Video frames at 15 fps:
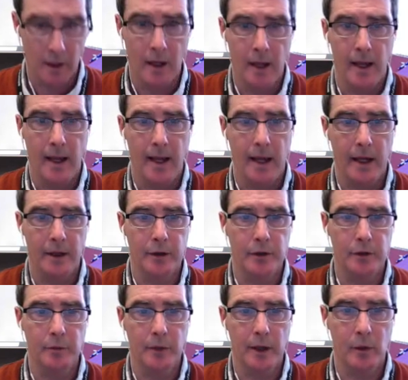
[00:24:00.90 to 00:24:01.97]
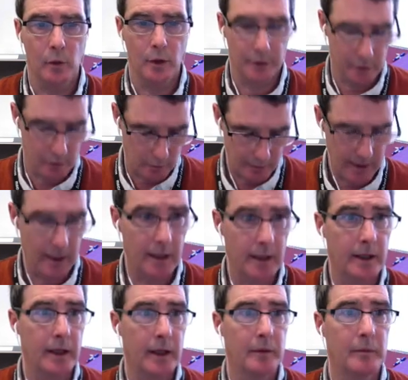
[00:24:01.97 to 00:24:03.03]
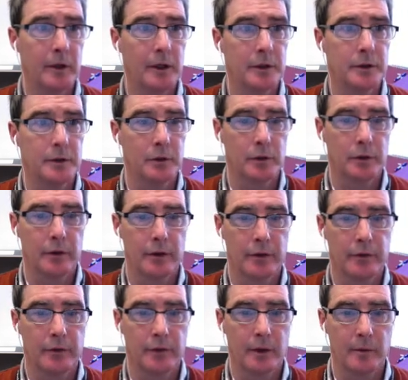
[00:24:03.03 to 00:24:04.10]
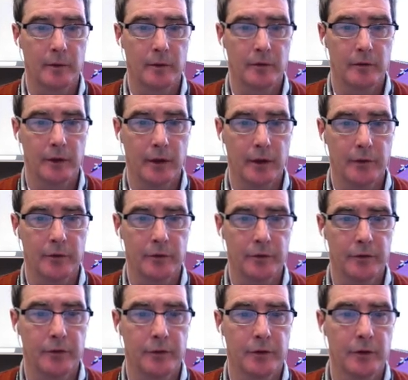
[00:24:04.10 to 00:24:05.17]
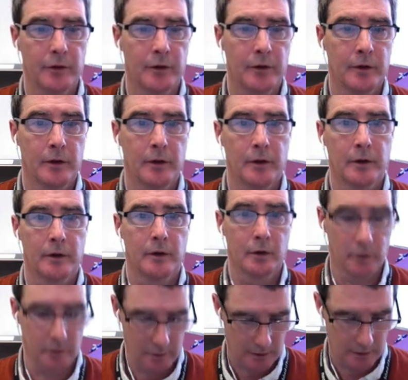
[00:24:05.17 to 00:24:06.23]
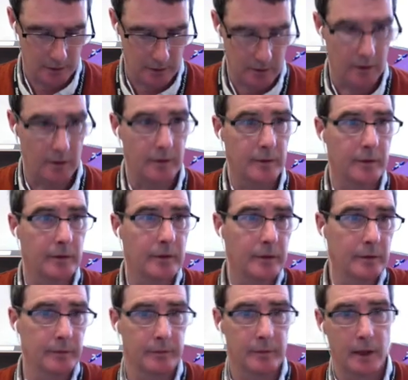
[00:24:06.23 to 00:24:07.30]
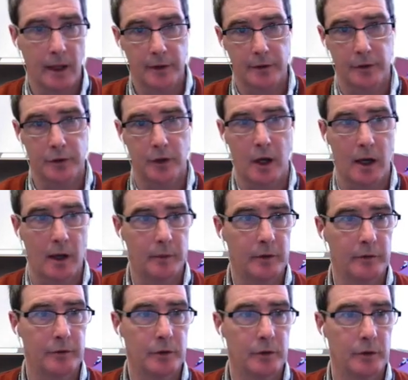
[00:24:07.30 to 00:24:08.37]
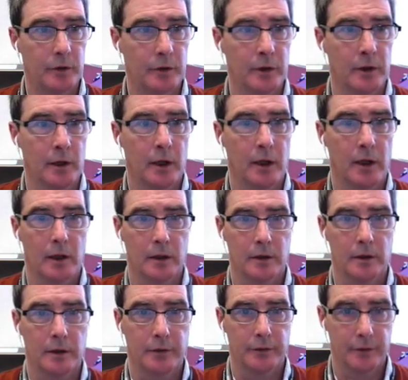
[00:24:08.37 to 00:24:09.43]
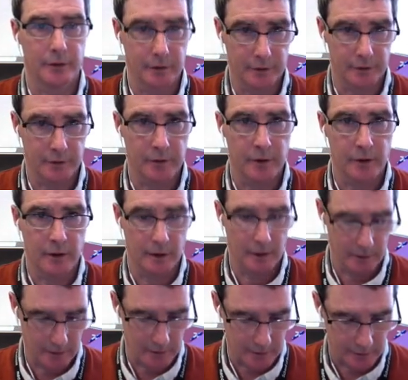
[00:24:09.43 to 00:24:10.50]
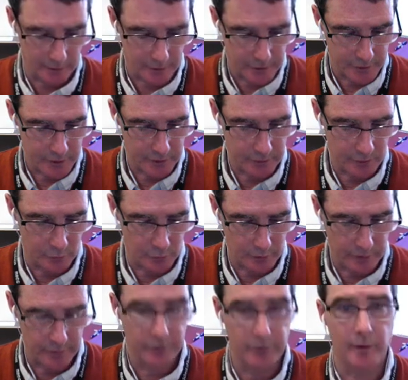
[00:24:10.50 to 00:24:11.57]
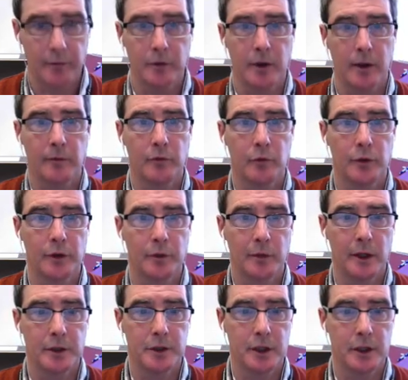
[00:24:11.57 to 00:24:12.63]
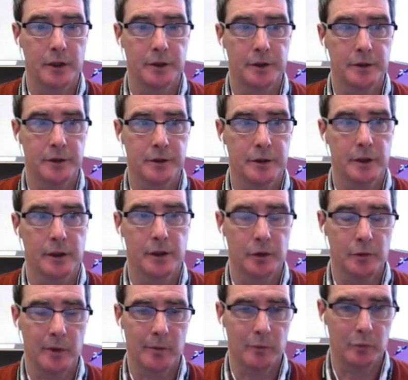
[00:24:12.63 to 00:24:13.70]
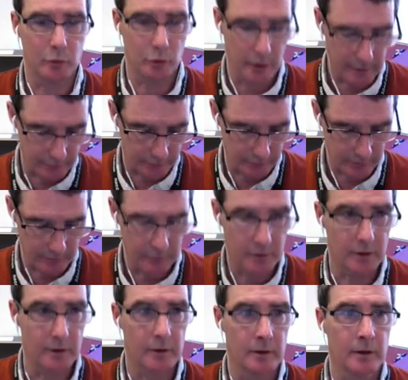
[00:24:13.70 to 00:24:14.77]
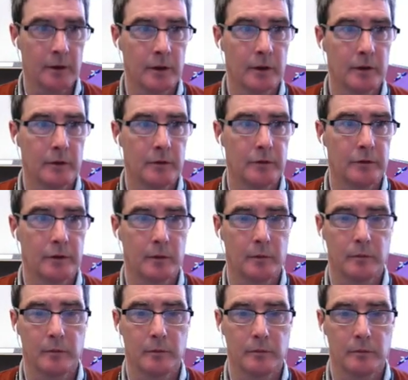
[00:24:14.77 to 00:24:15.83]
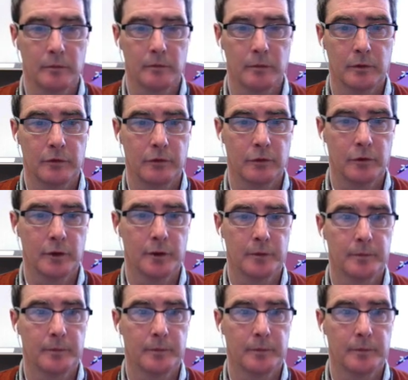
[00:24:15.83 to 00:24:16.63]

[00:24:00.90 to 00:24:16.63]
And you might want to go back and make sure that some of the others at the top of your list here continue to work, because sometimes when you make changes you may break something from before.